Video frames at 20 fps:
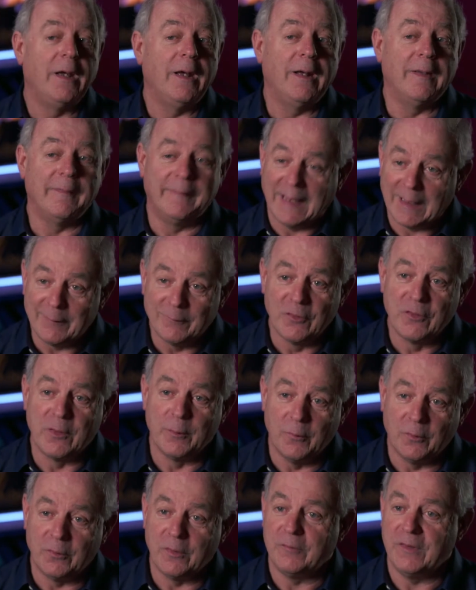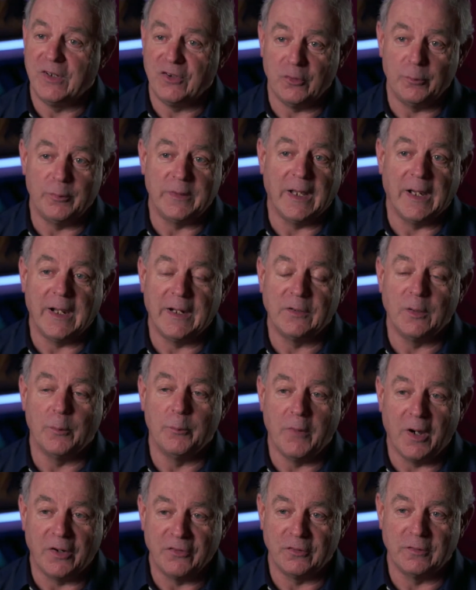And that was the motivation behind the
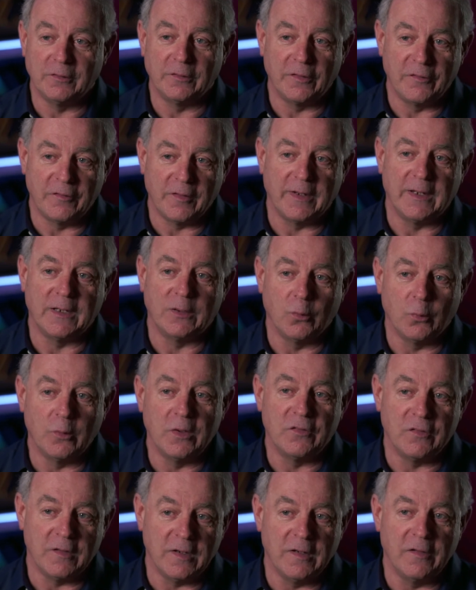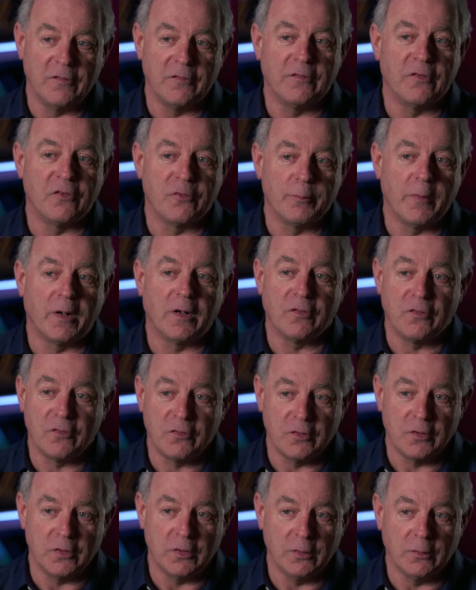modular design, which is the Smart
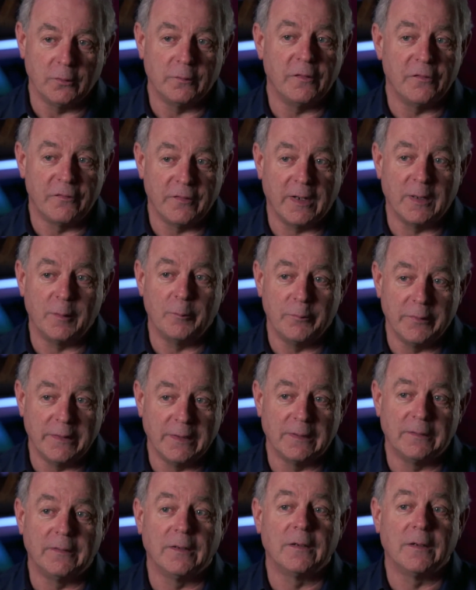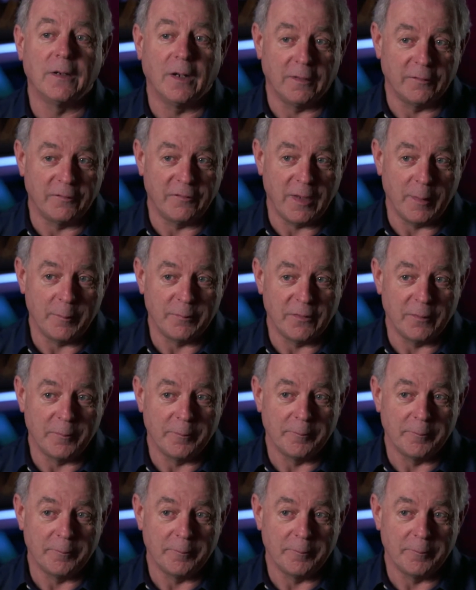Studio design build concept.